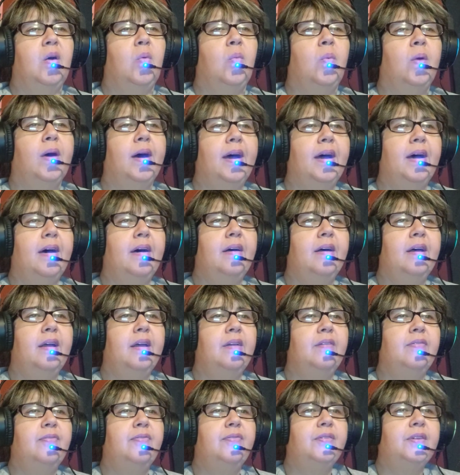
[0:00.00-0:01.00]
While
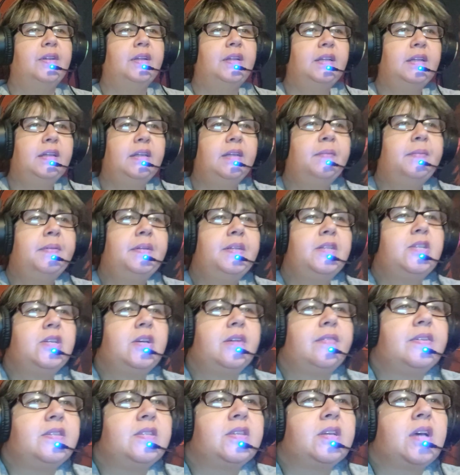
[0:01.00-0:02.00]
a full image
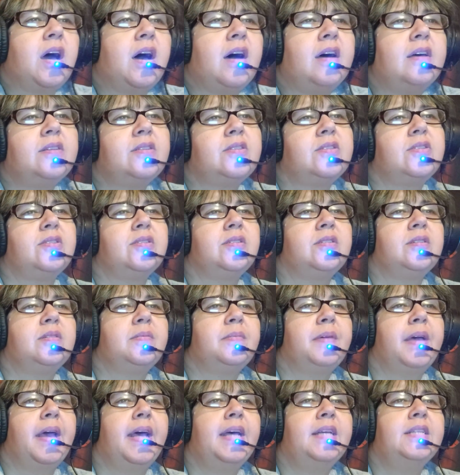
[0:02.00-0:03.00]
of his
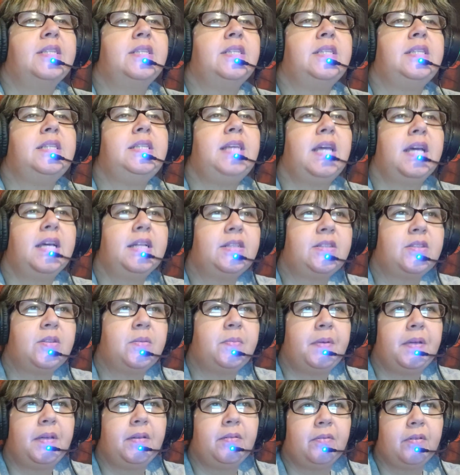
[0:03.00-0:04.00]
costume has yet to
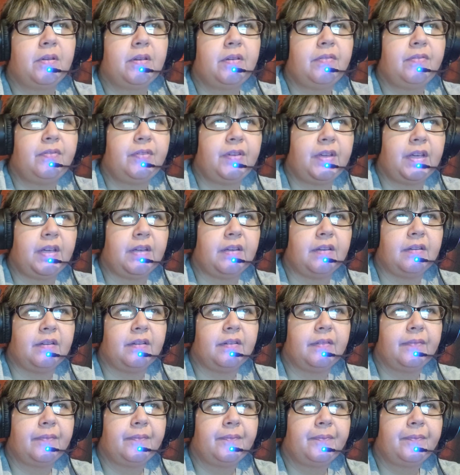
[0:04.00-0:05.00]
be
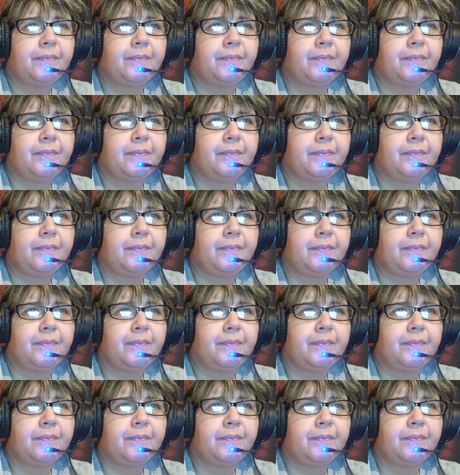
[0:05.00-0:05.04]
revealed,